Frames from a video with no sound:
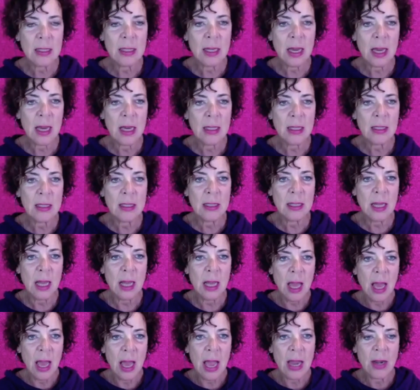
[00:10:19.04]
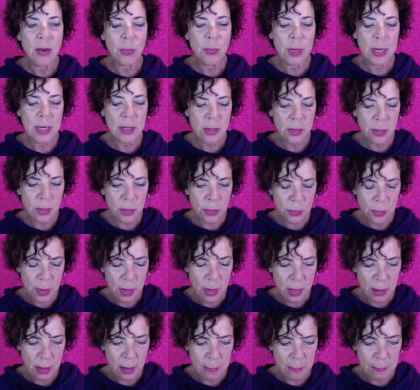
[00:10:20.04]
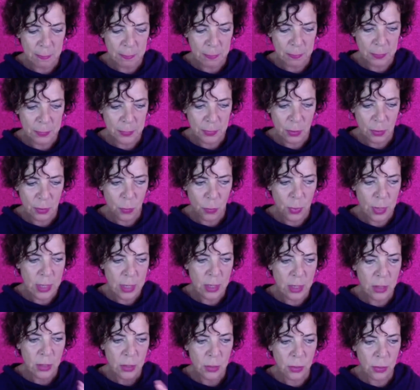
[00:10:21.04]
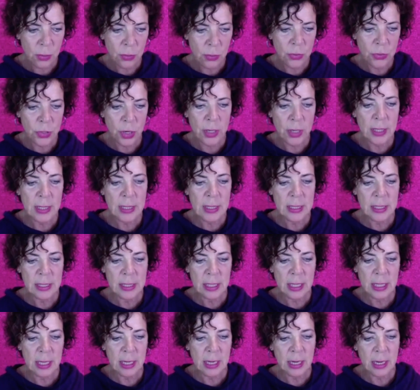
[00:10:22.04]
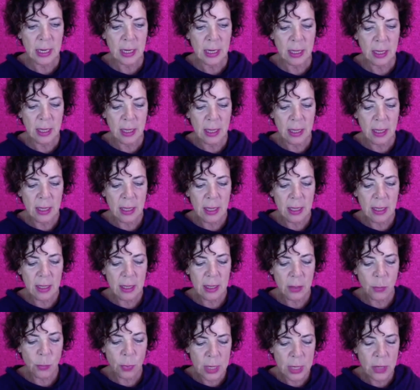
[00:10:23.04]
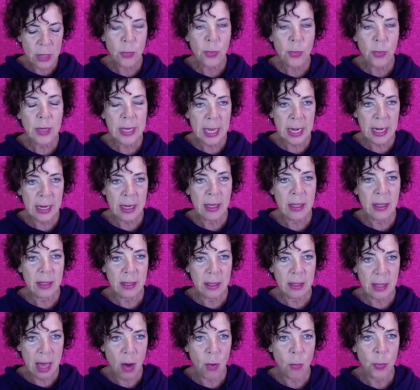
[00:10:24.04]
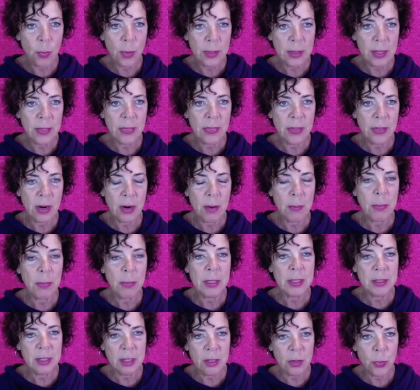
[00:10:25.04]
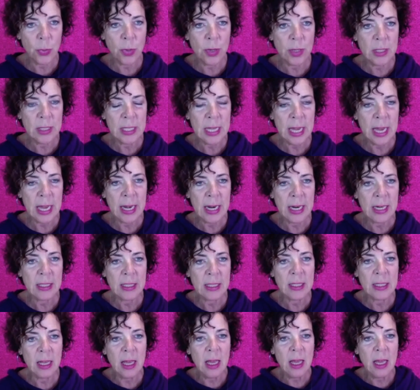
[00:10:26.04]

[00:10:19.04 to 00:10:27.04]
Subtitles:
yes. And when you started seeing, when you were getting help with a therapist and you were on Xanax,